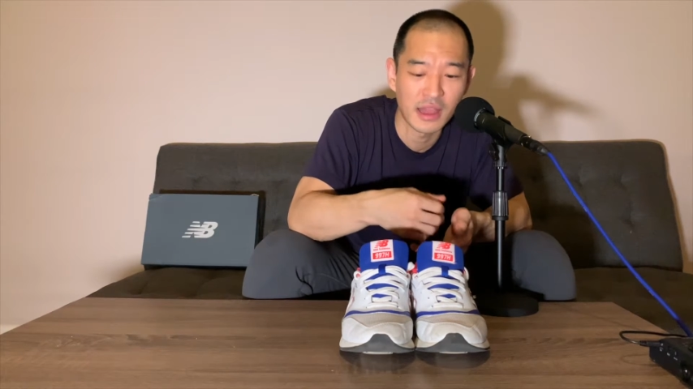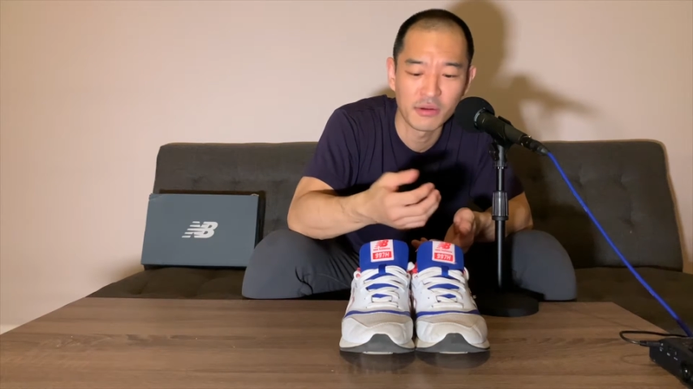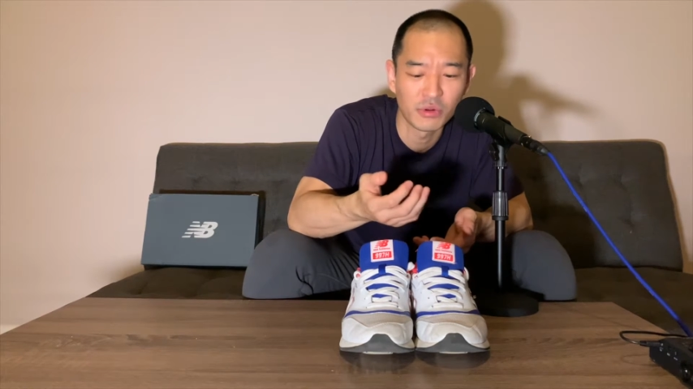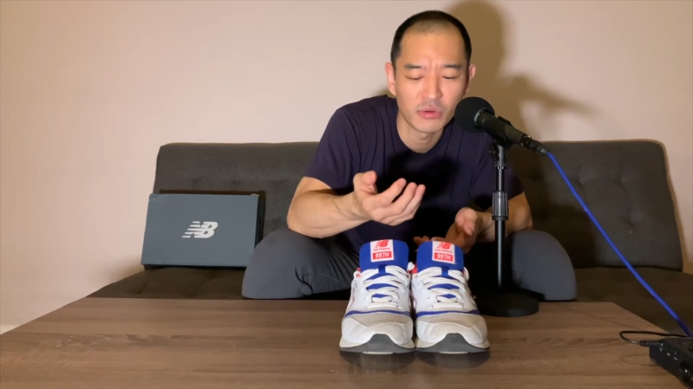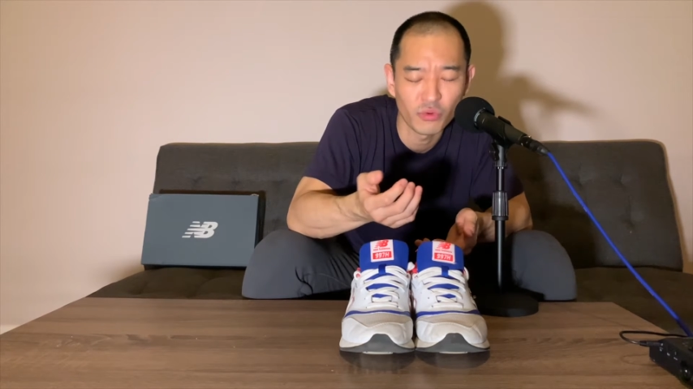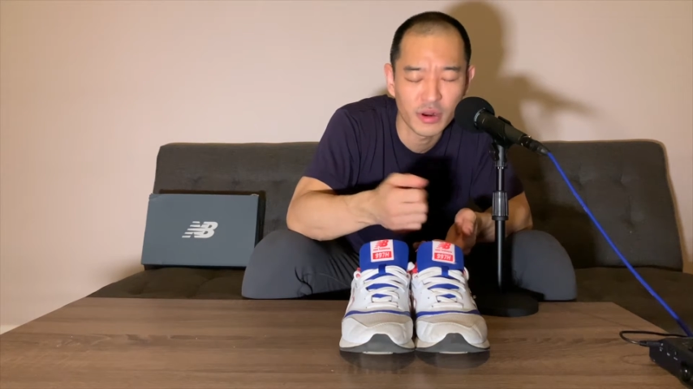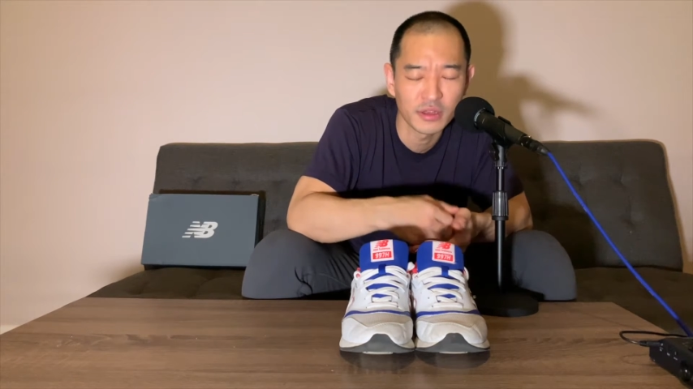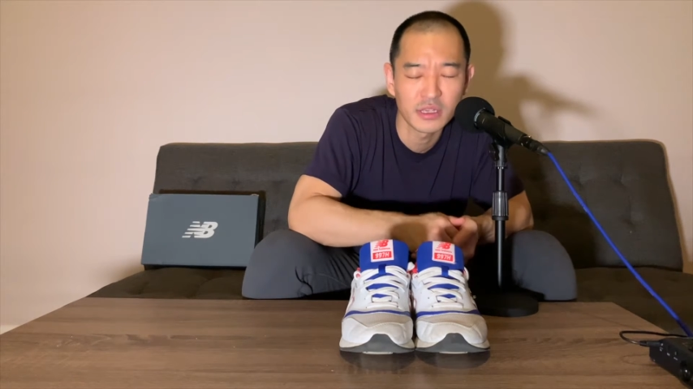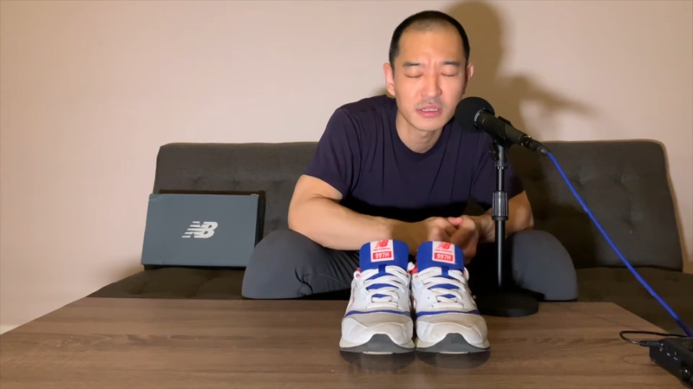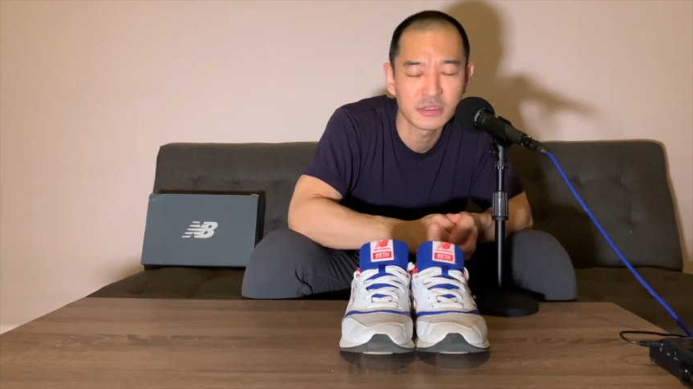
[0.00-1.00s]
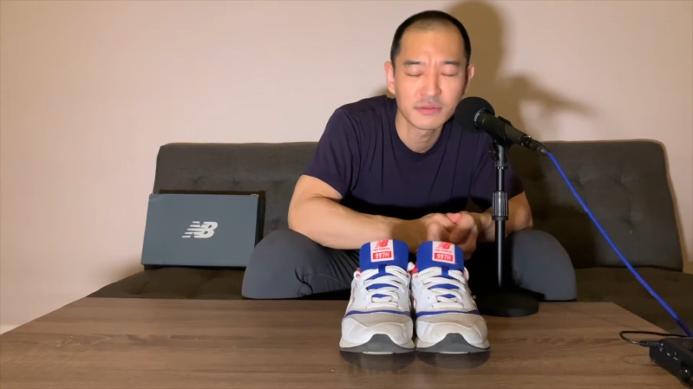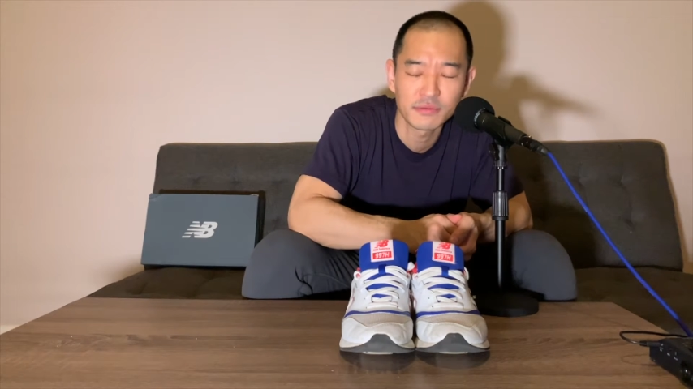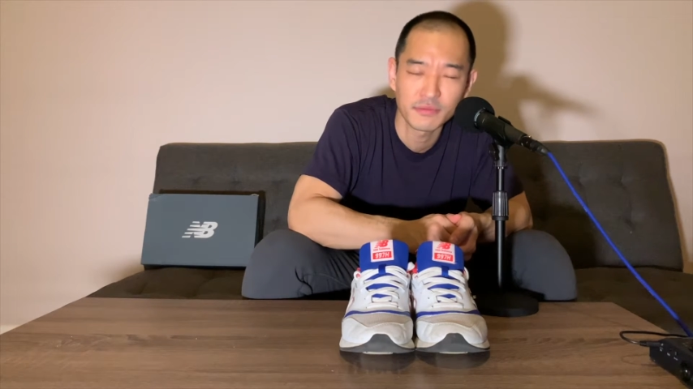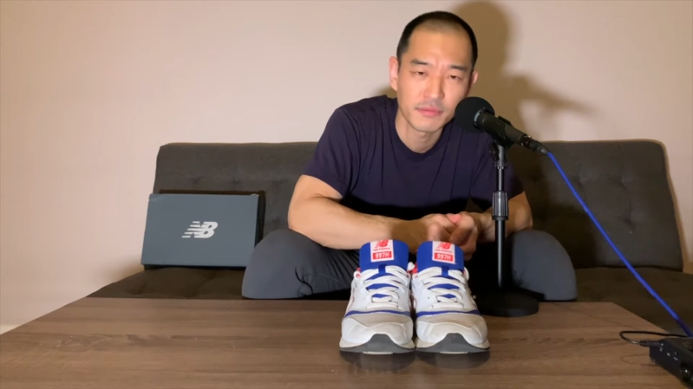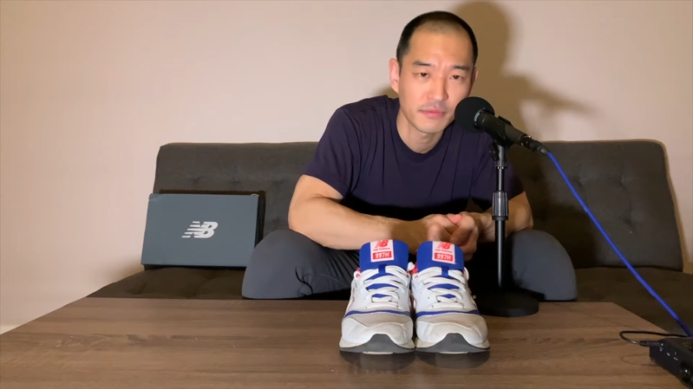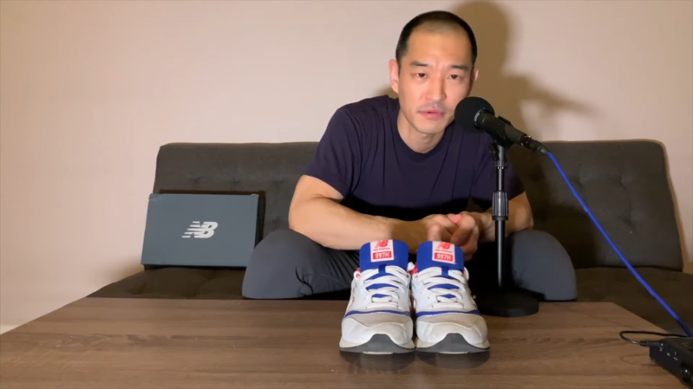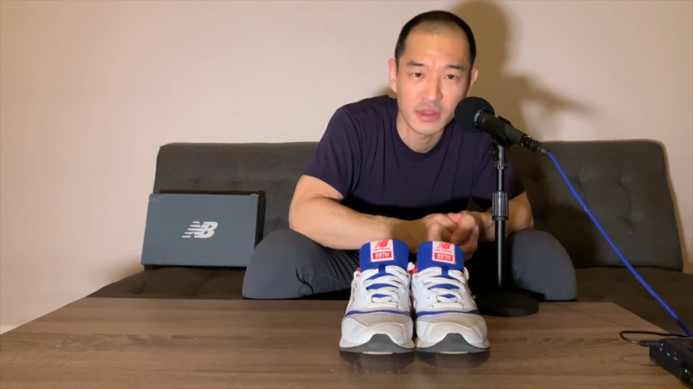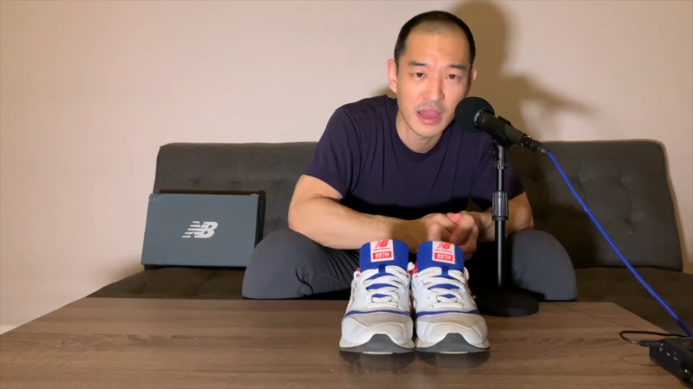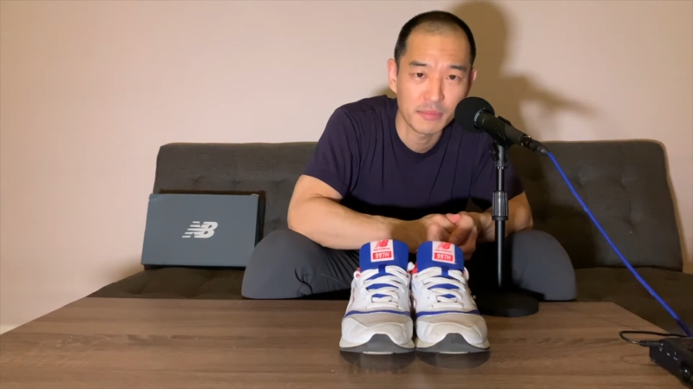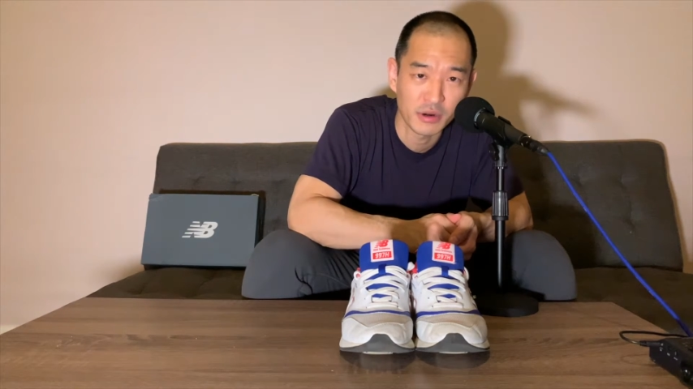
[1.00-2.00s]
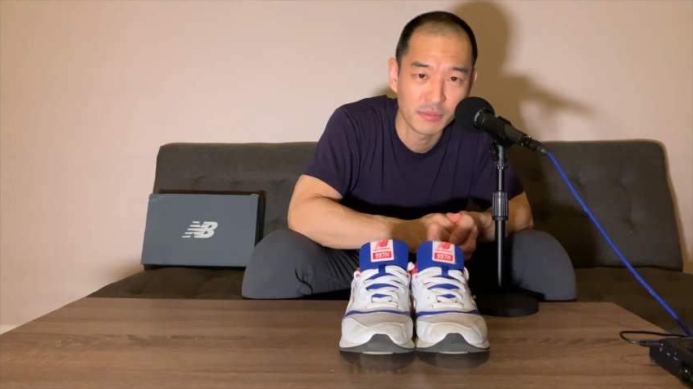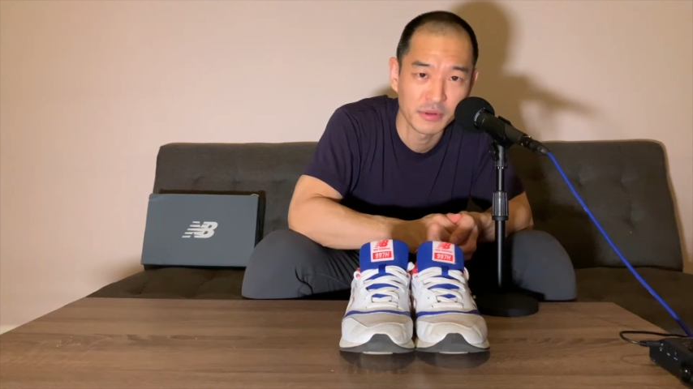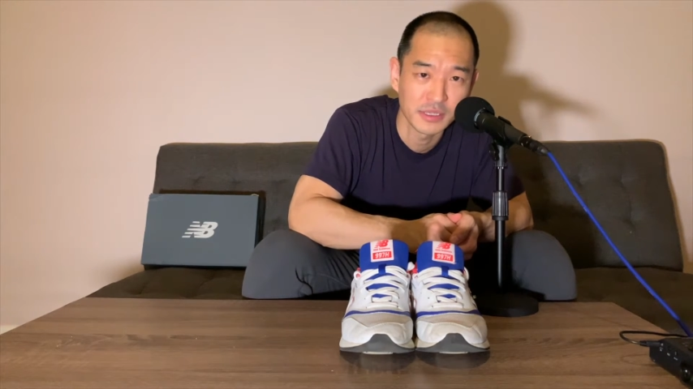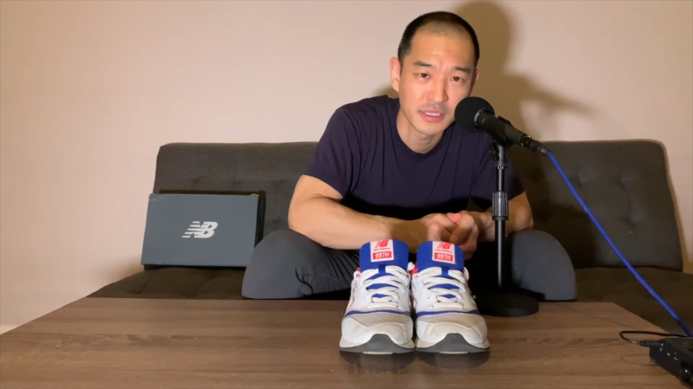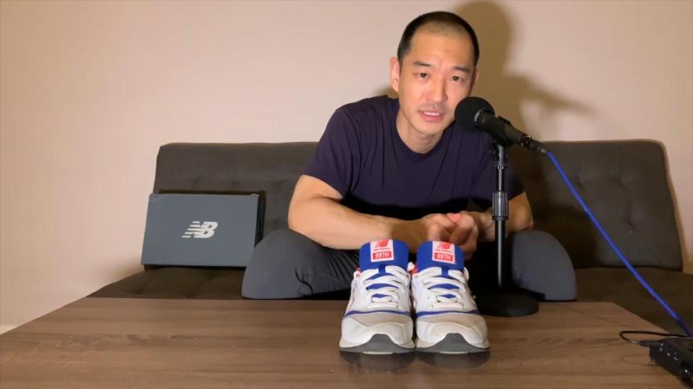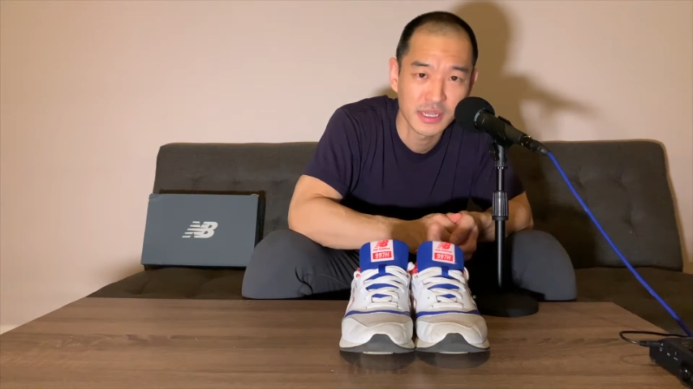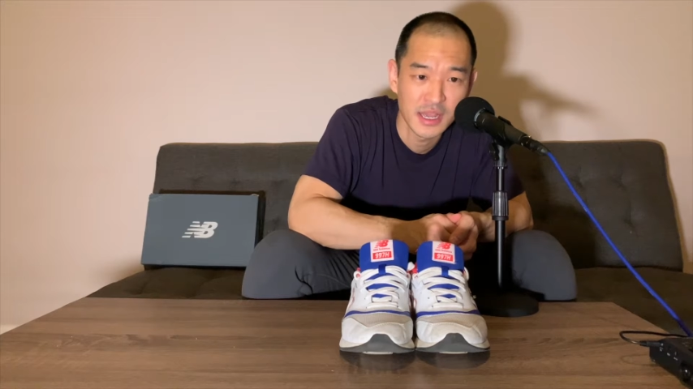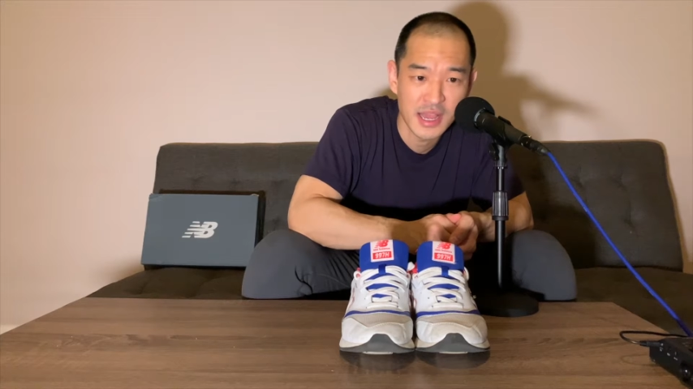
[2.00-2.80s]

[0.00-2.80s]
I wouldn't wear these for that purpose.